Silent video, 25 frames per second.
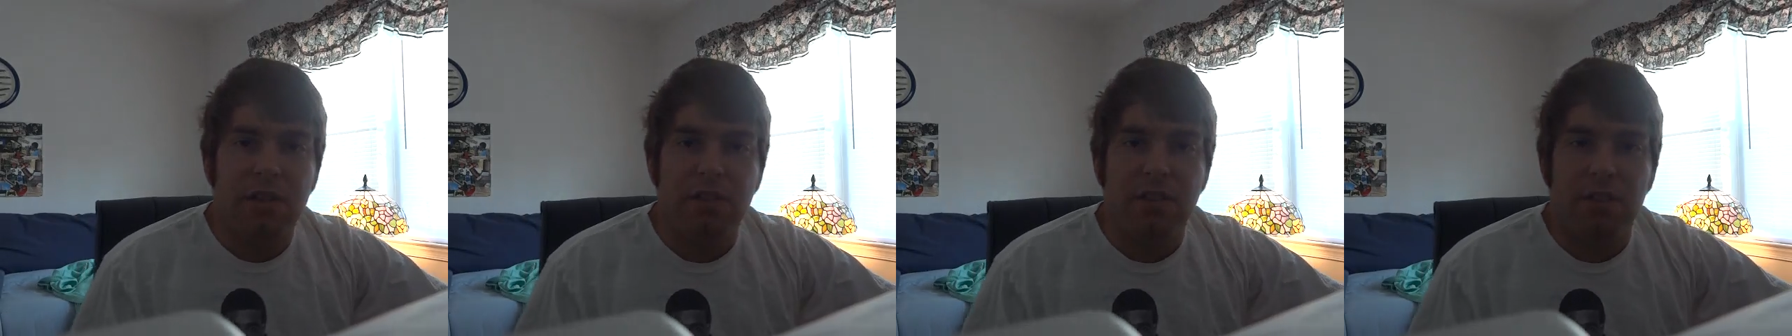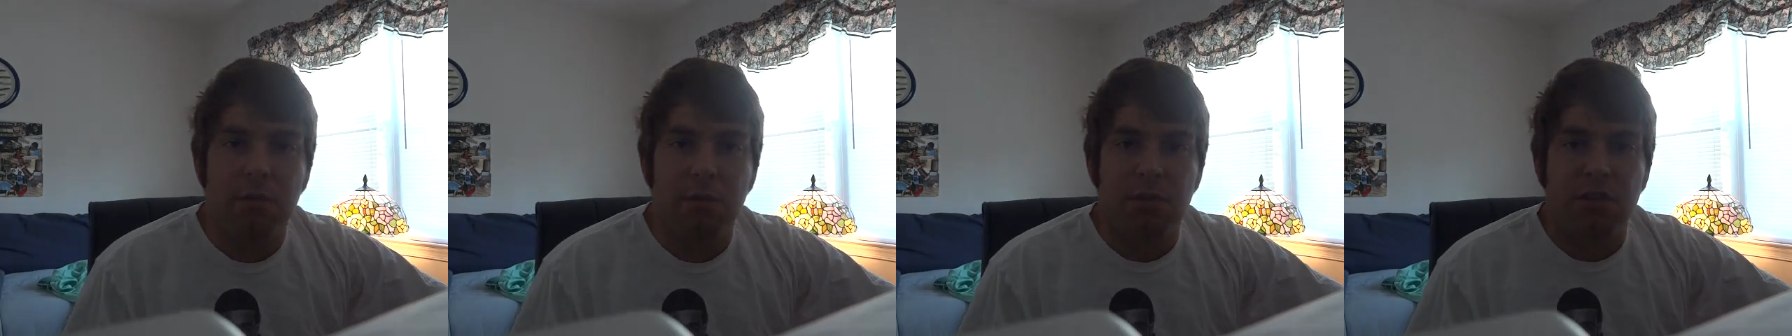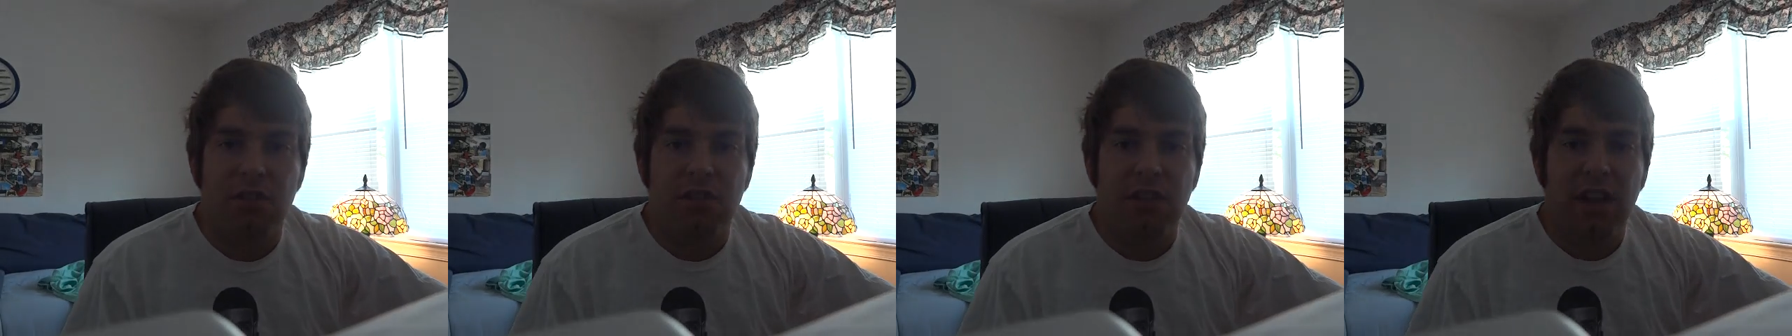
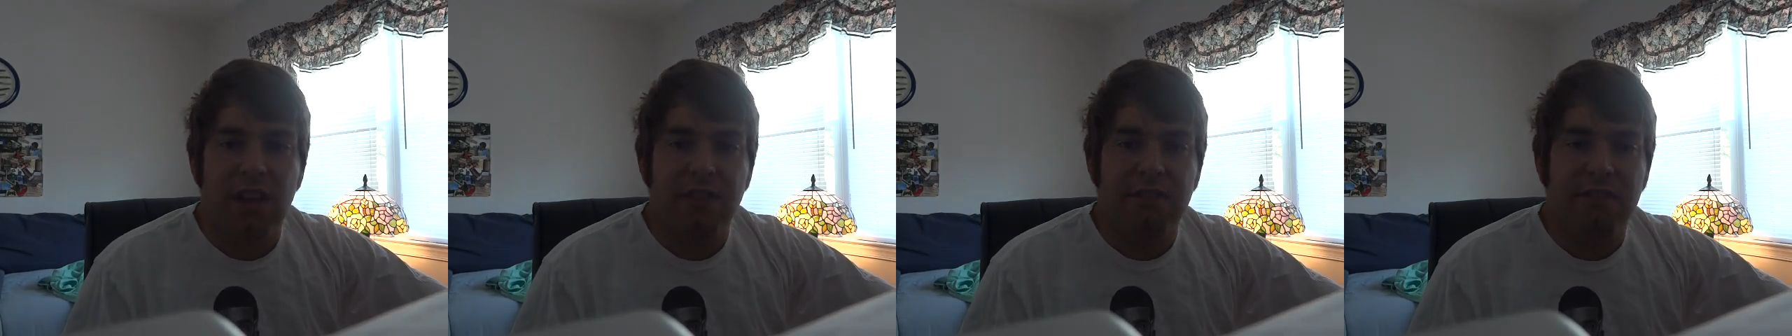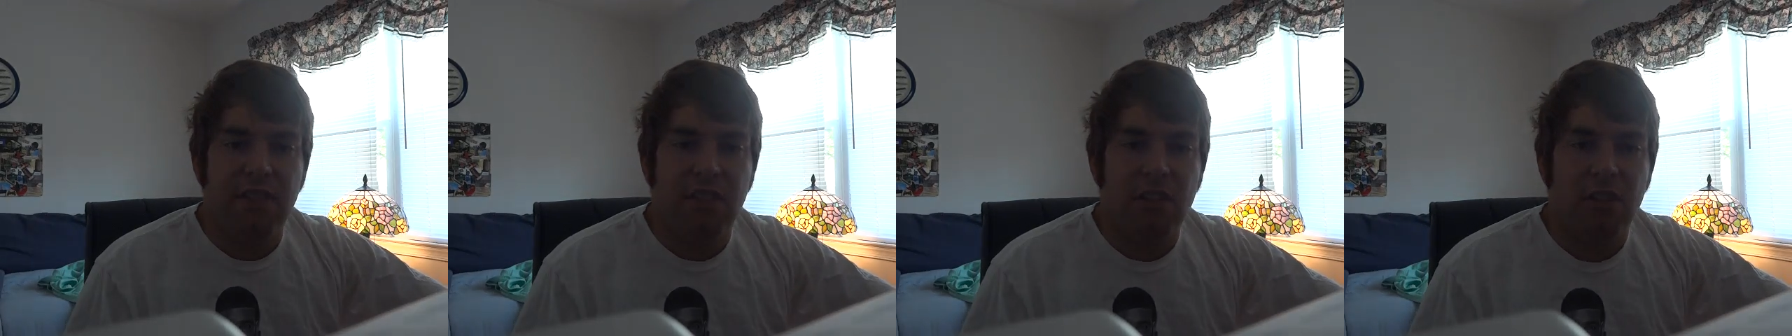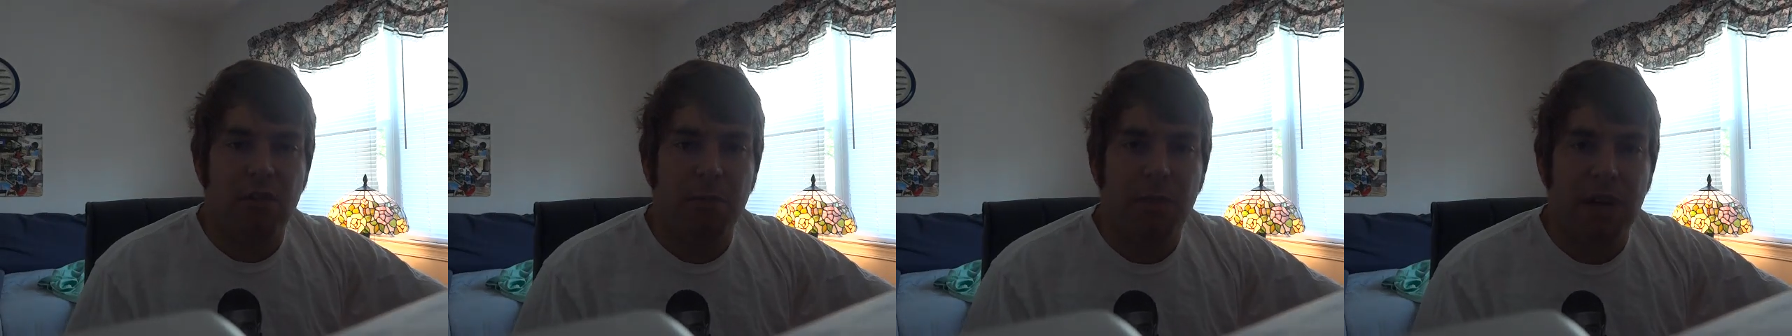some stuff
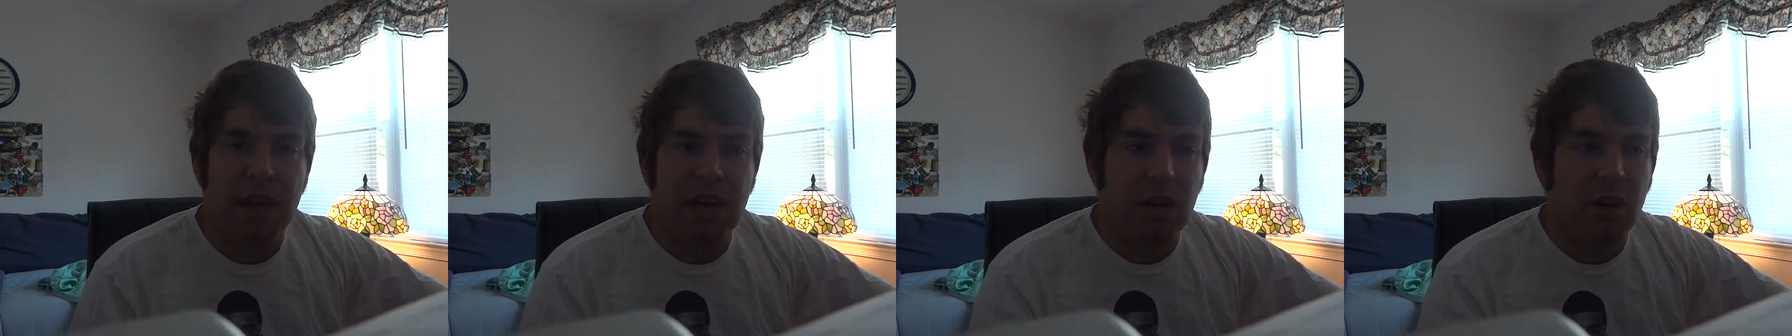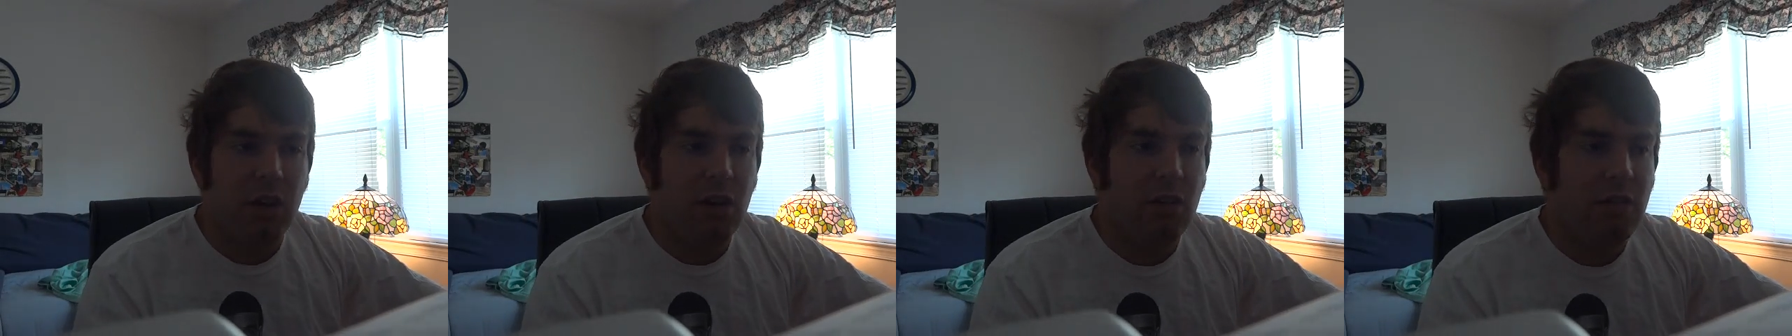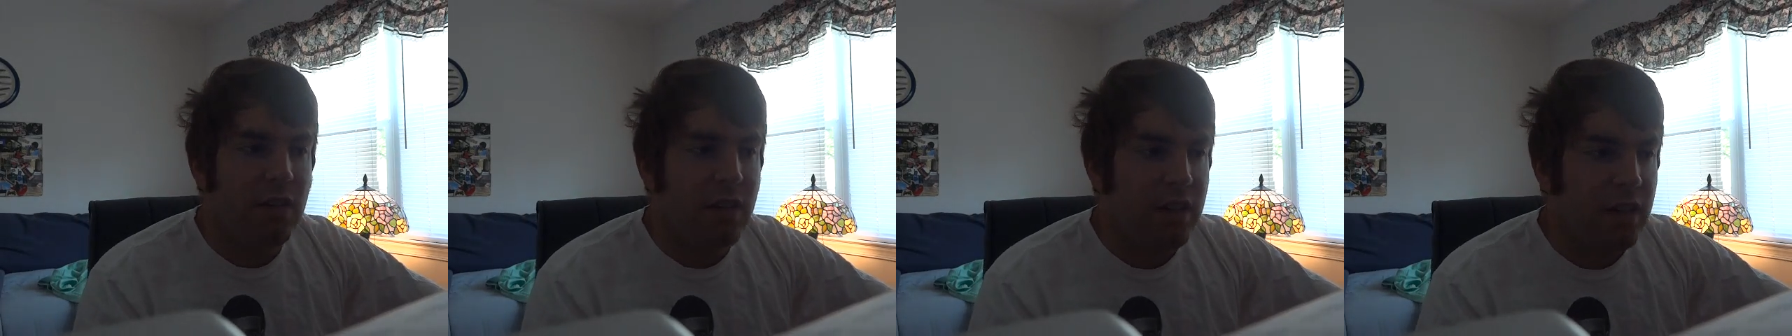that's been
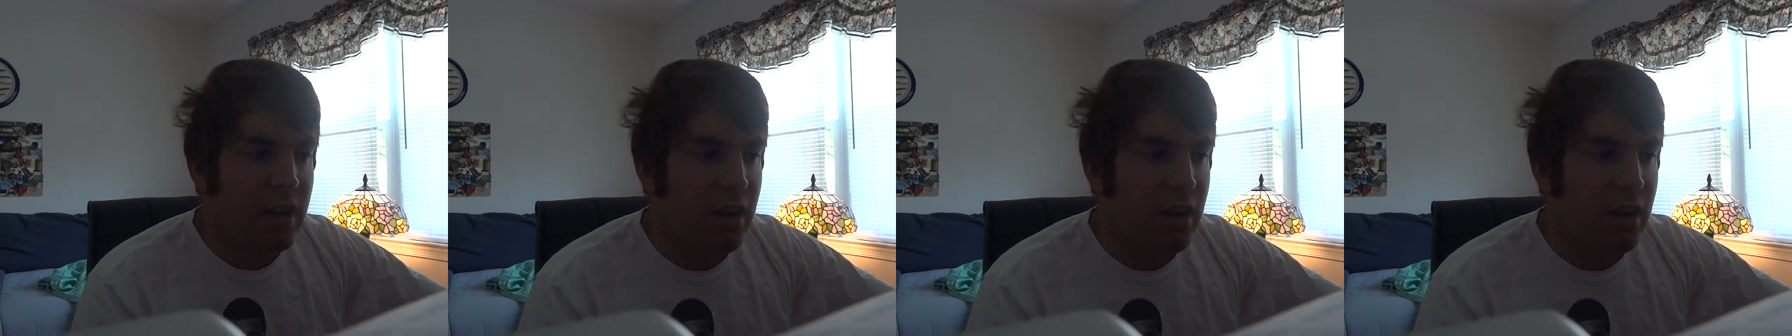going